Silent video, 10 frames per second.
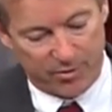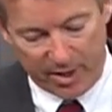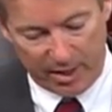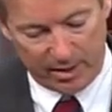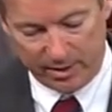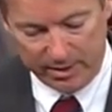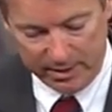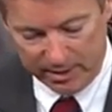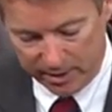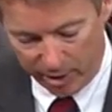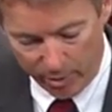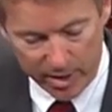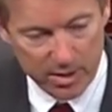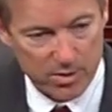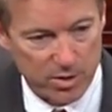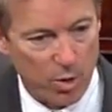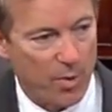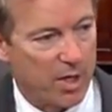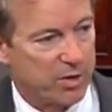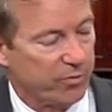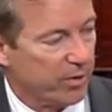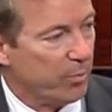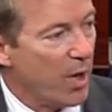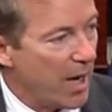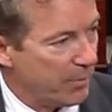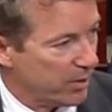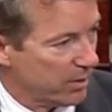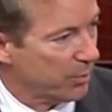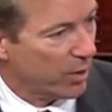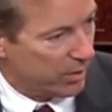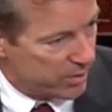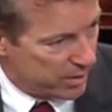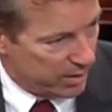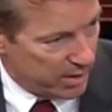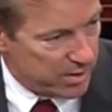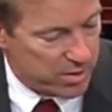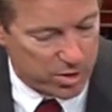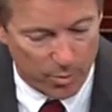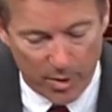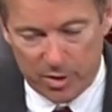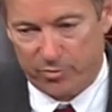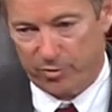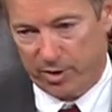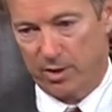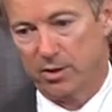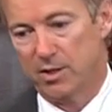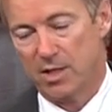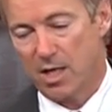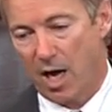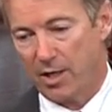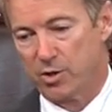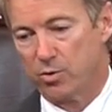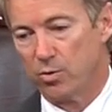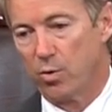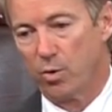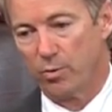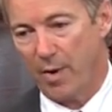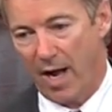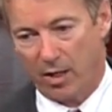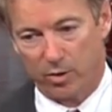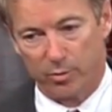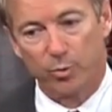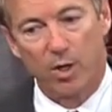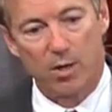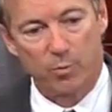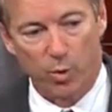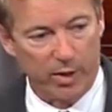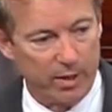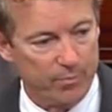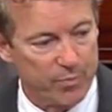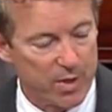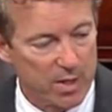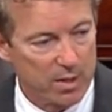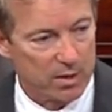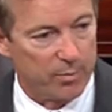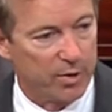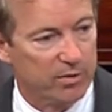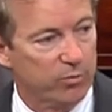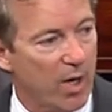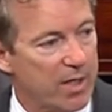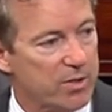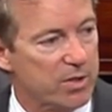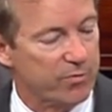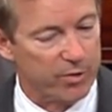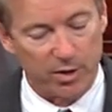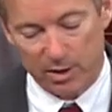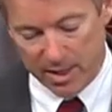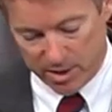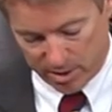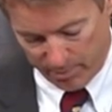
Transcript: think, it isn't so much for the popular person. It isn't so much for the high school quarterback or the prom queen. The Bill of Rights is for the least